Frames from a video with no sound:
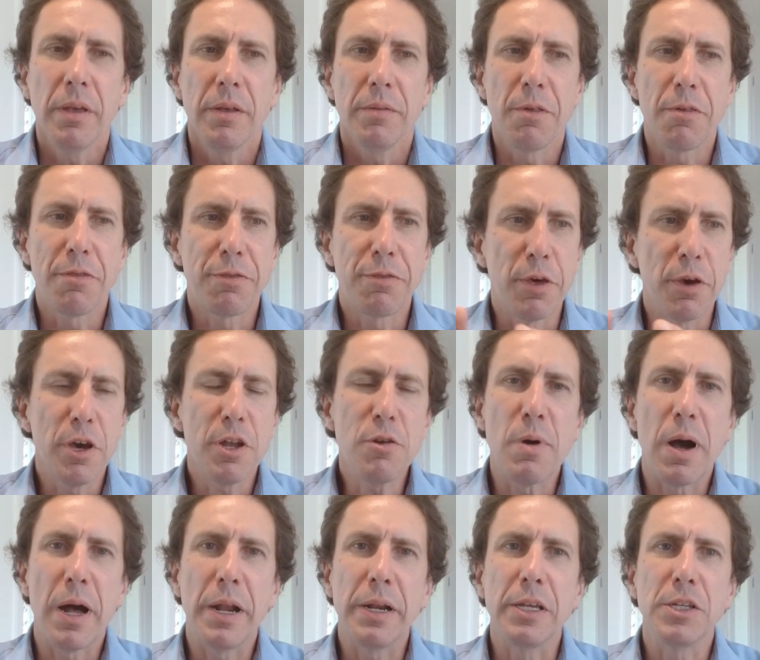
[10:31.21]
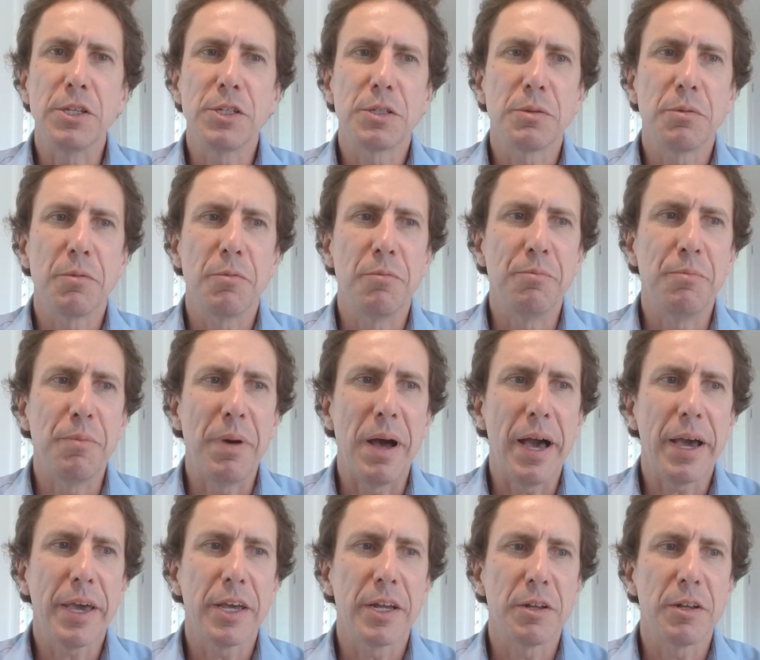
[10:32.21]
The third one is
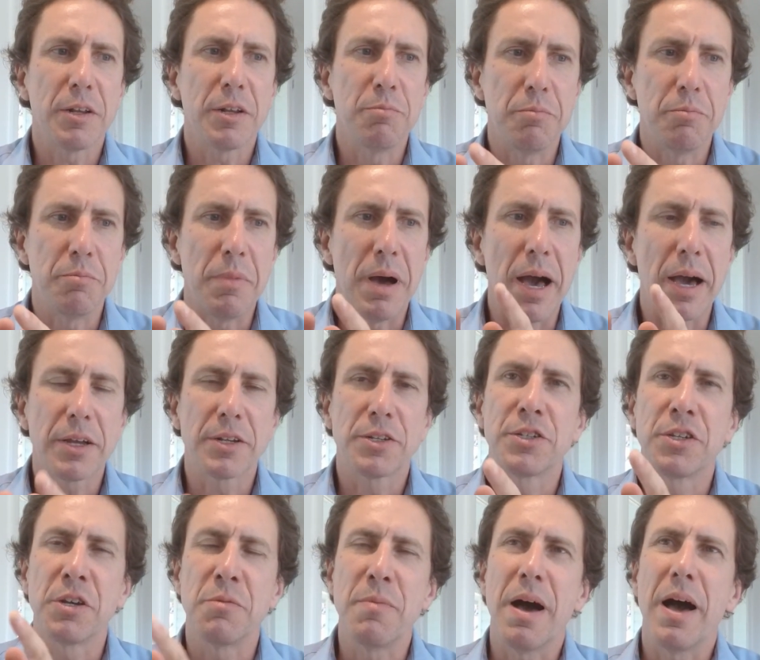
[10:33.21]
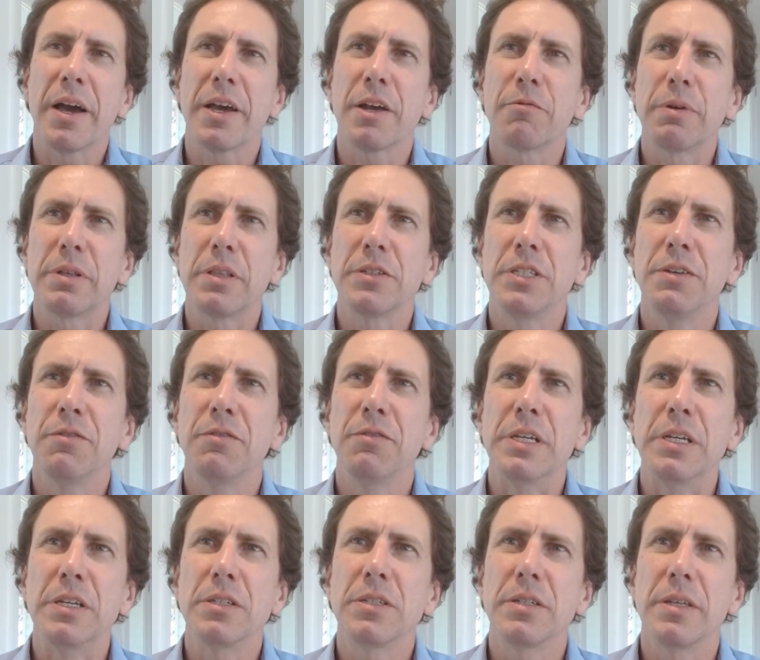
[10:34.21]
marked to market
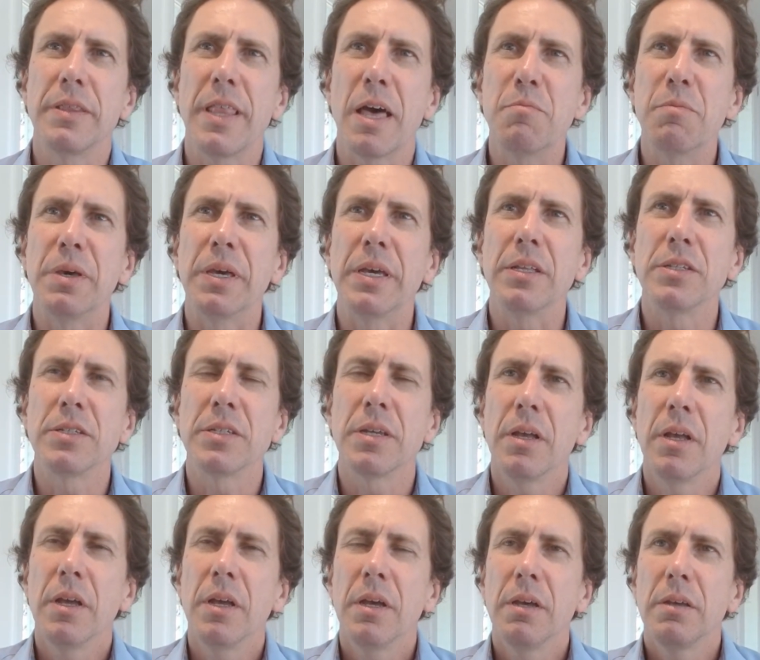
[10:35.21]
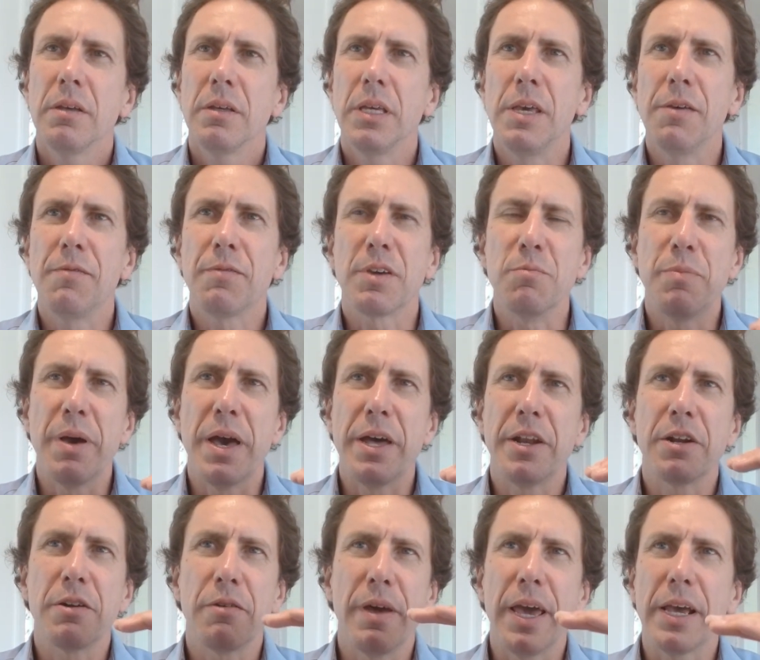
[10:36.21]
relativities. So that means if
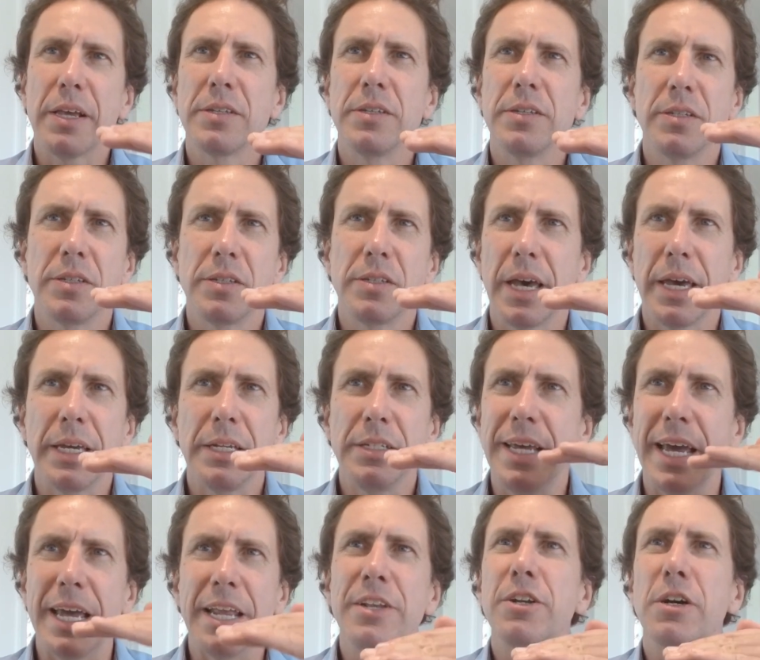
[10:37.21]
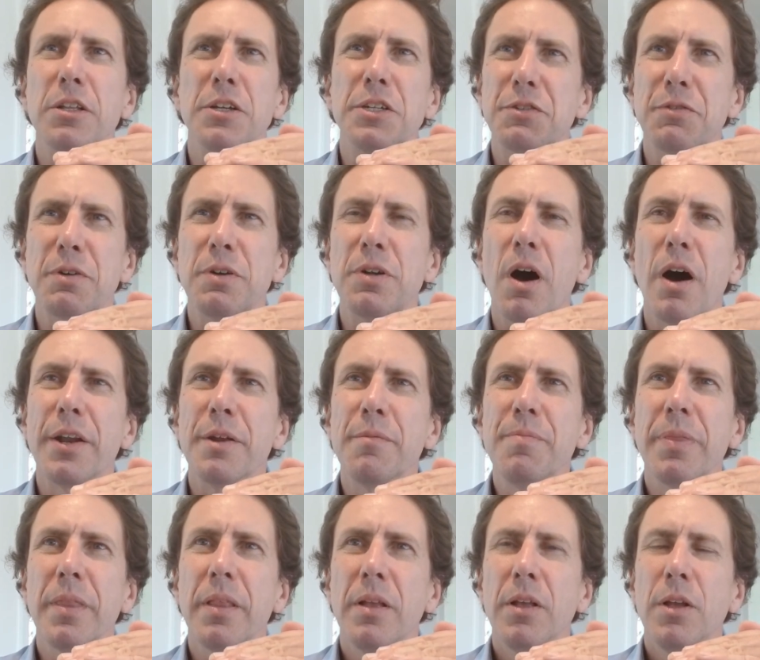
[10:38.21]
competitor X is, say, $10 for an item,
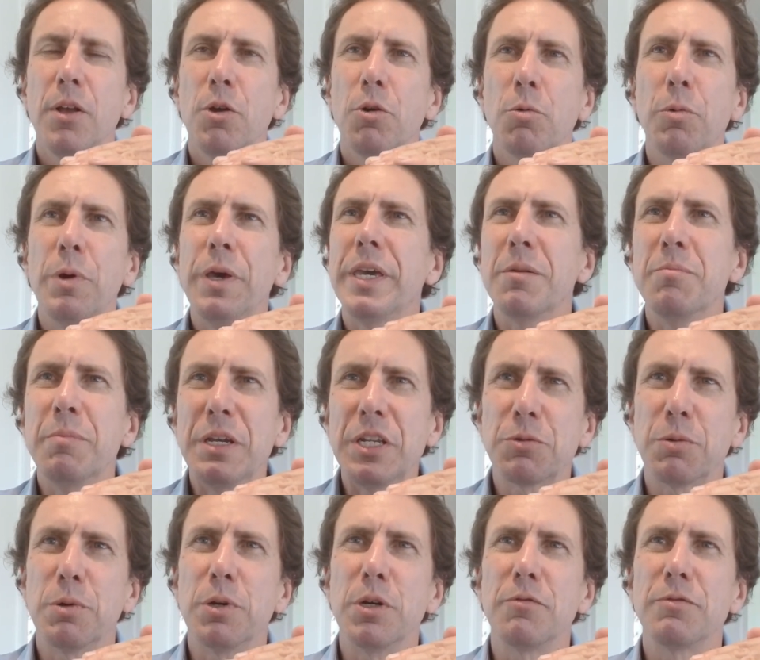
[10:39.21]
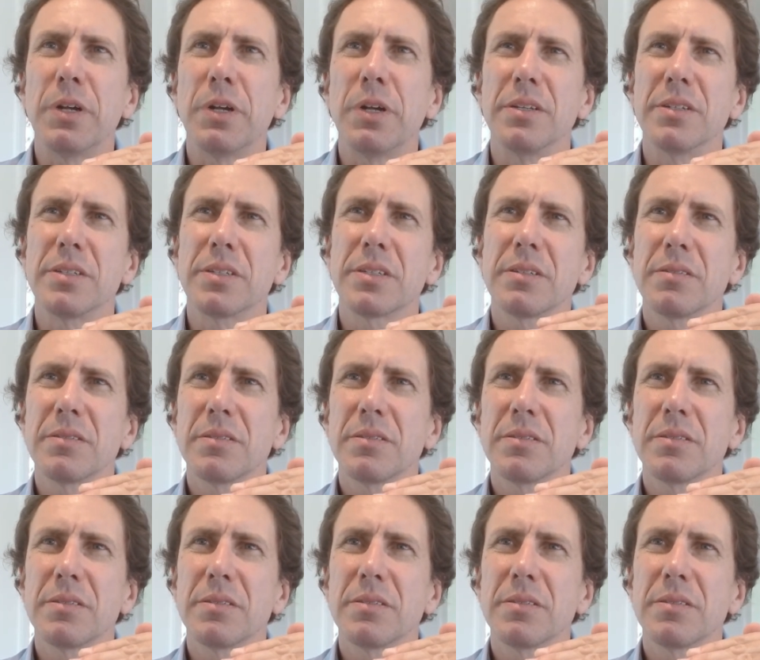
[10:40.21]
we can be $12.